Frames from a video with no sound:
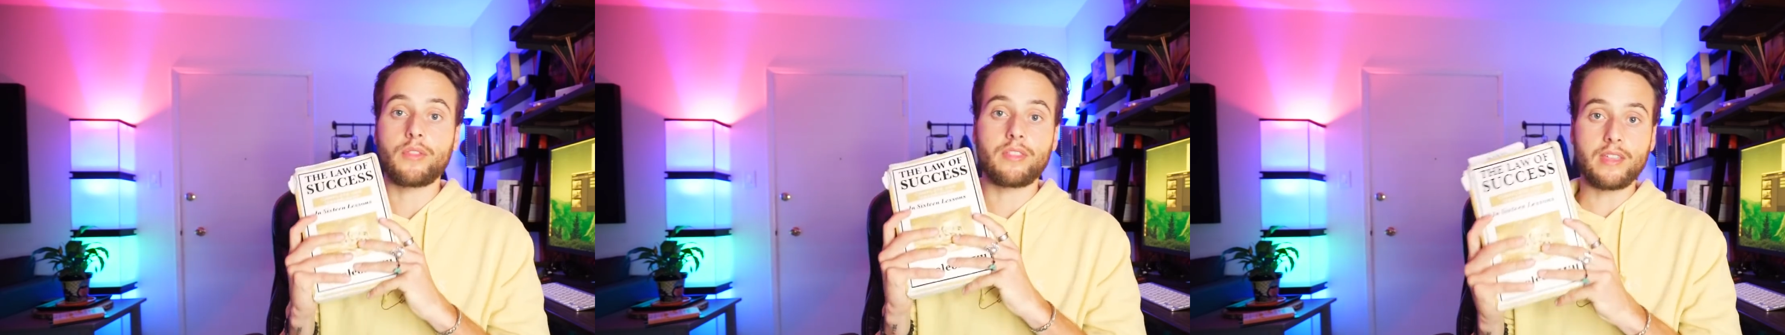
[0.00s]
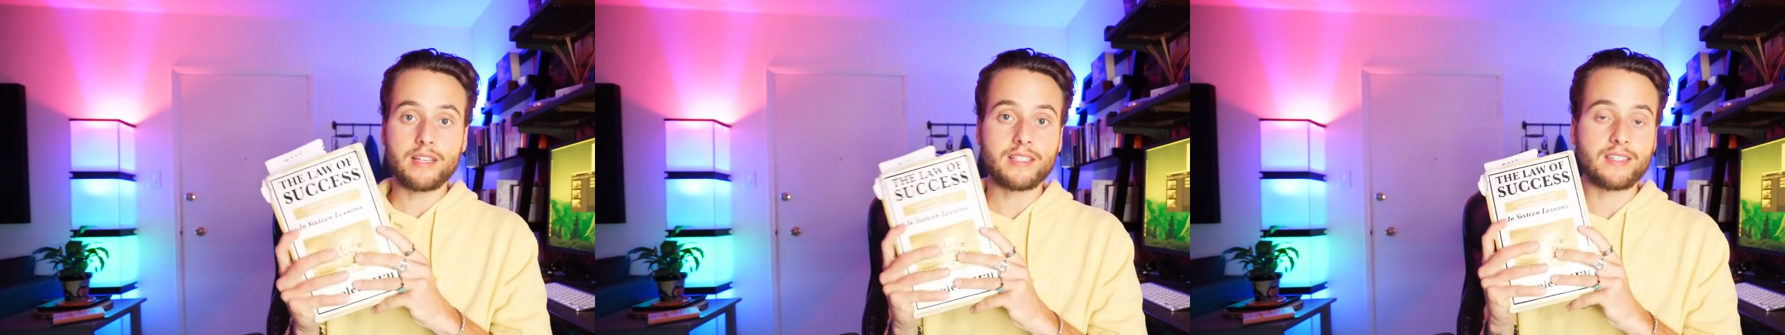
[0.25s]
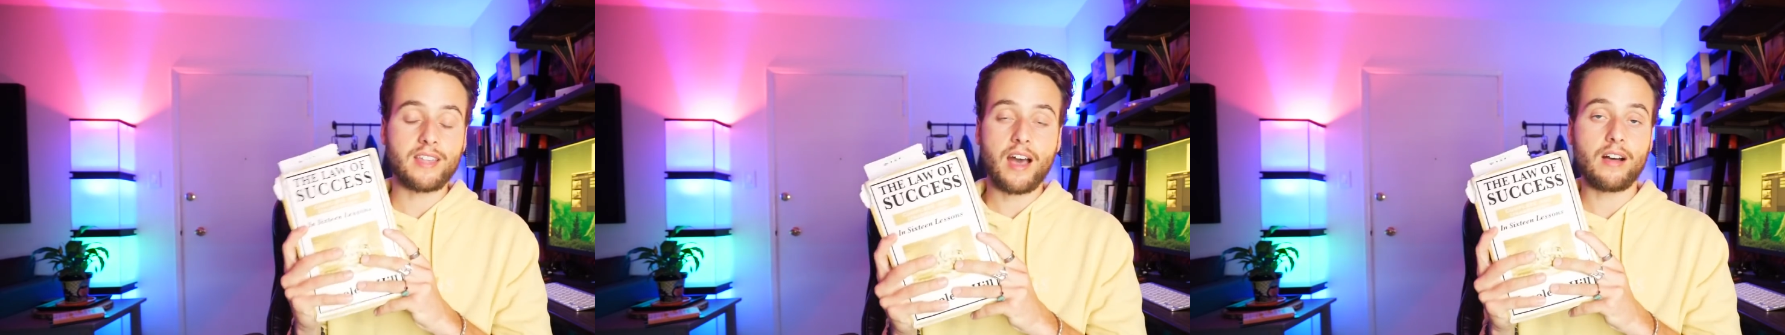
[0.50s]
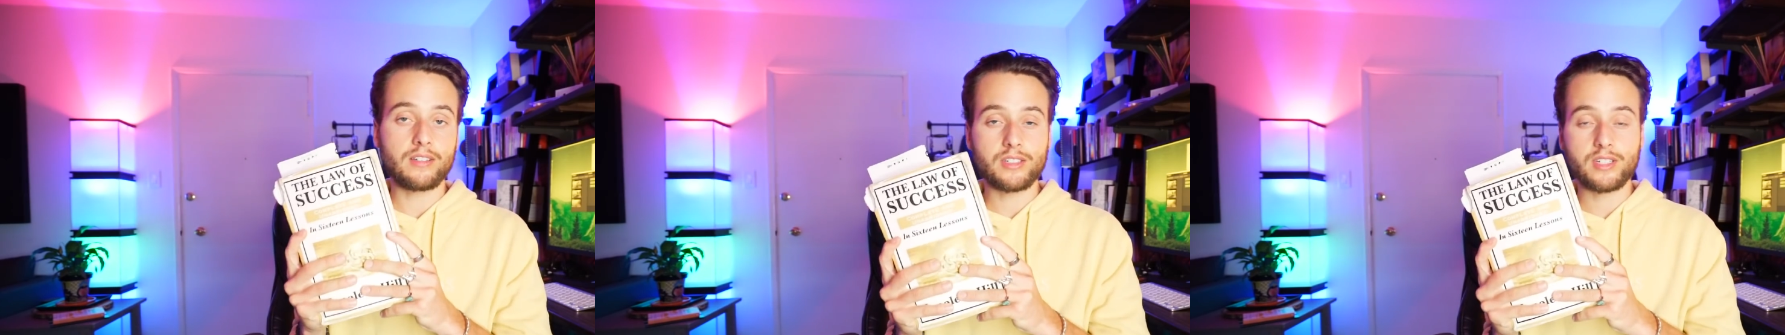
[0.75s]
this
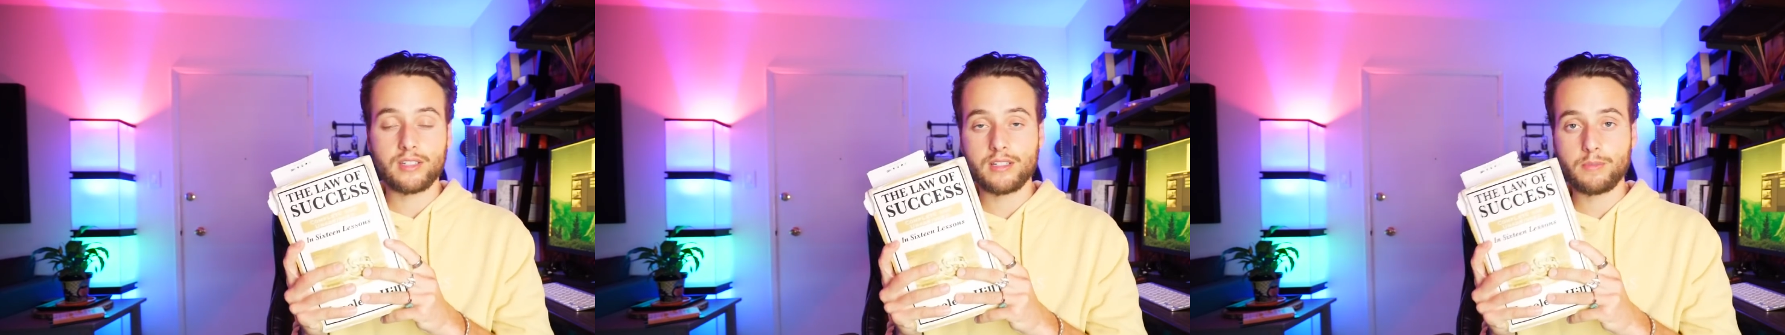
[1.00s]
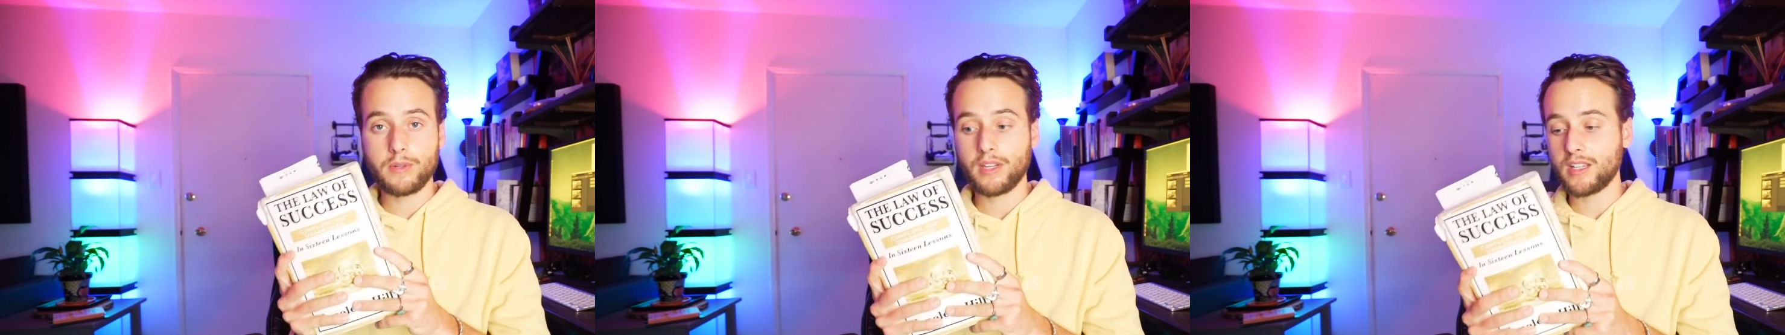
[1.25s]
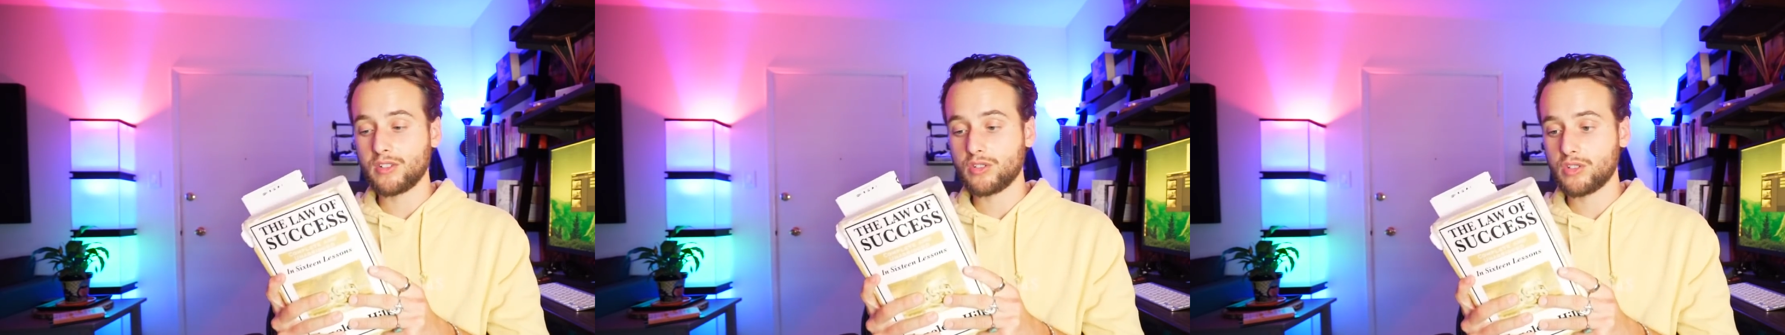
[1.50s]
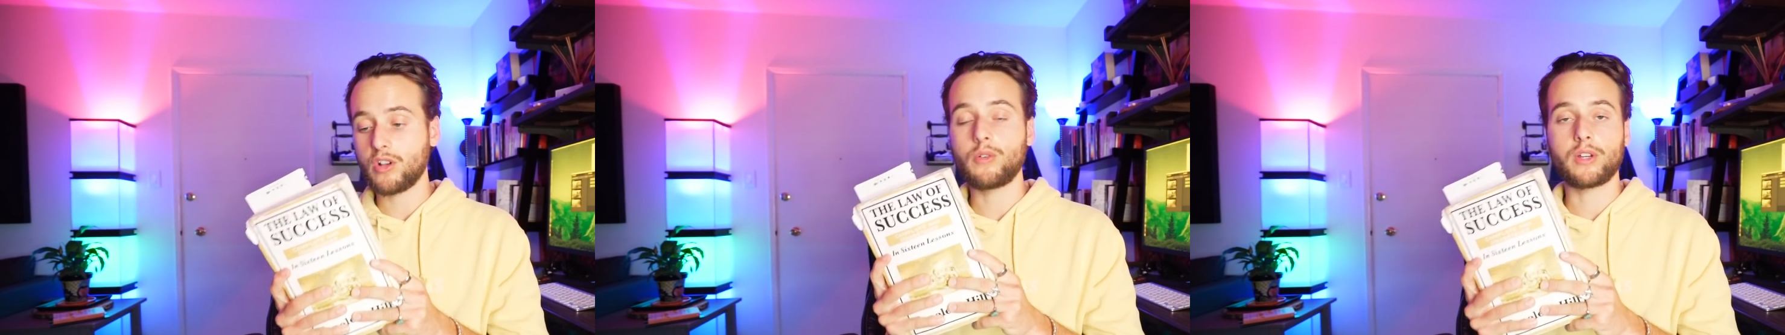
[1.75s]
knowledge in this book is
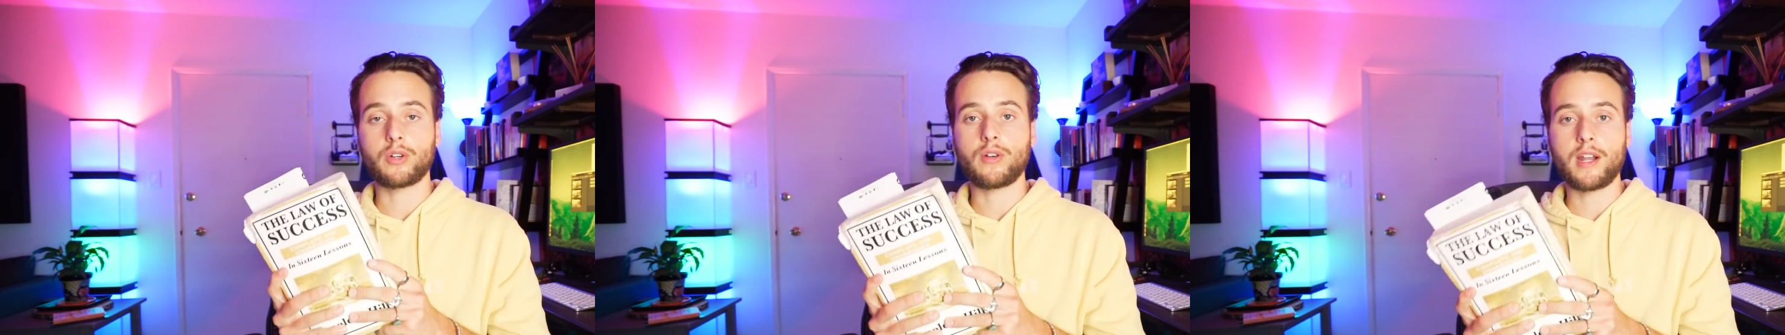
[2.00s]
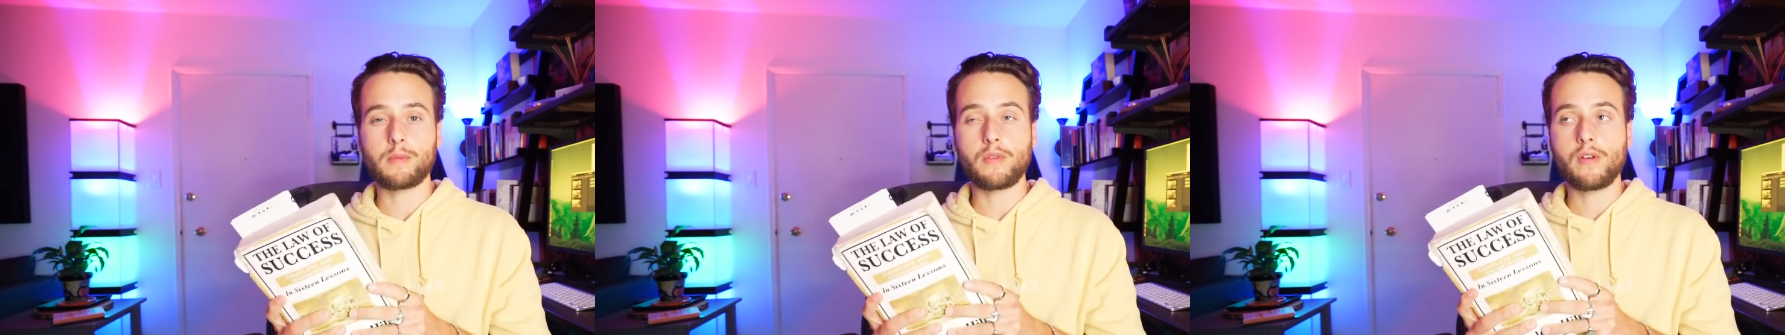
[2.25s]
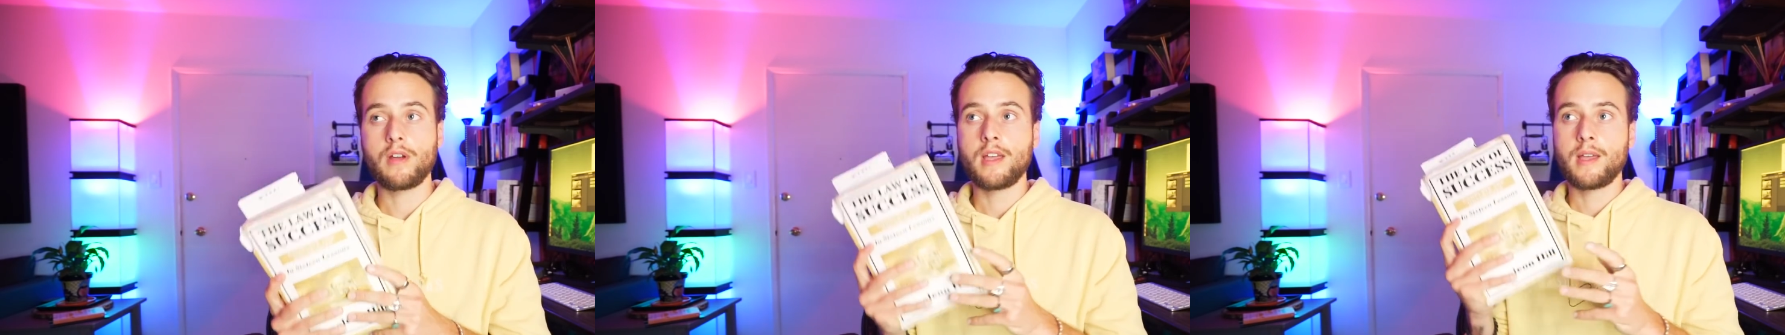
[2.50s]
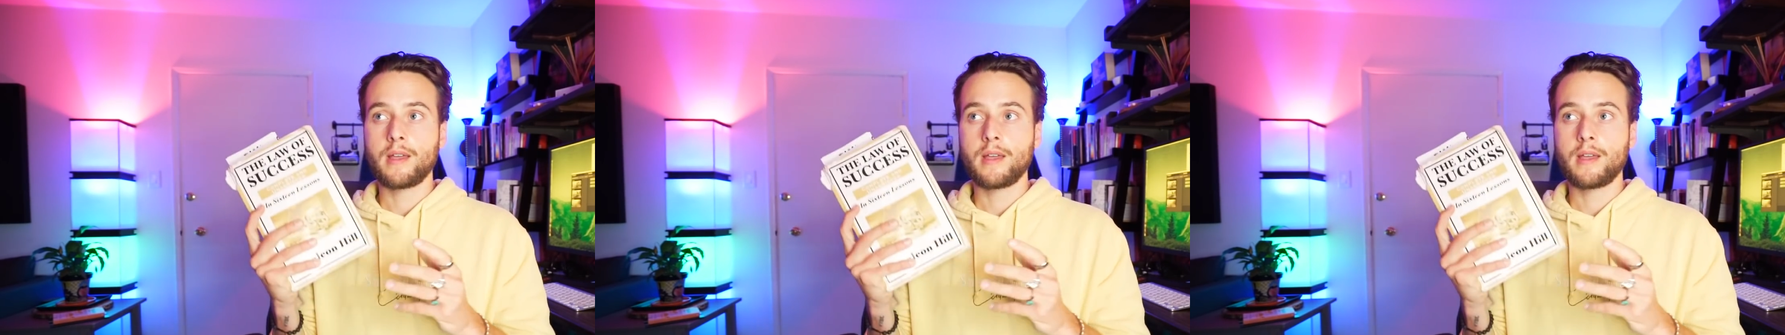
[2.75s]
so incredible.